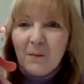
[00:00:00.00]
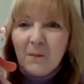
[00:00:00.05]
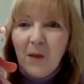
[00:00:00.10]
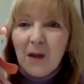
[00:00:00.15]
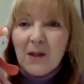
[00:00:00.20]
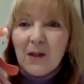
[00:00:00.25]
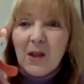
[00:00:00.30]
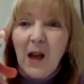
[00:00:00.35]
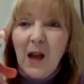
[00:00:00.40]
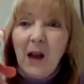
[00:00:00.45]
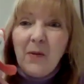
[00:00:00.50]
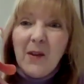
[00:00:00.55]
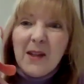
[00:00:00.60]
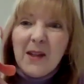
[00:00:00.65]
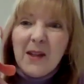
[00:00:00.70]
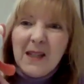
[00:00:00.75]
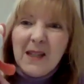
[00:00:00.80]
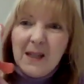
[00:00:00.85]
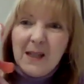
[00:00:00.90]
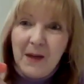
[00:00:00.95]
And
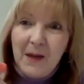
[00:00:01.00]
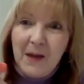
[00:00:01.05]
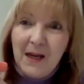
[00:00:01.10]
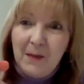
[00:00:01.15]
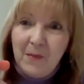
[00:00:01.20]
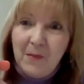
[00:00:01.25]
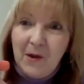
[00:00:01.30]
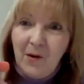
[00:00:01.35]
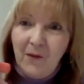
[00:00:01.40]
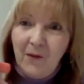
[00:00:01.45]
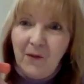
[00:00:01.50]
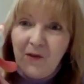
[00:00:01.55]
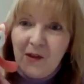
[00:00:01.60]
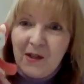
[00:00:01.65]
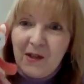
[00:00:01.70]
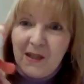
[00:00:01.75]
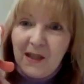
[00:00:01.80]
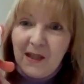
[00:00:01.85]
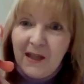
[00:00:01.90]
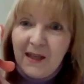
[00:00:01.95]
this is the baby,
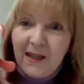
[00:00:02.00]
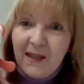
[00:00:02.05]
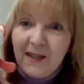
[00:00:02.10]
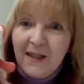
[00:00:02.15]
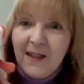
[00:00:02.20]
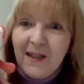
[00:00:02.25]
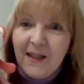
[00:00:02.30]
obviously.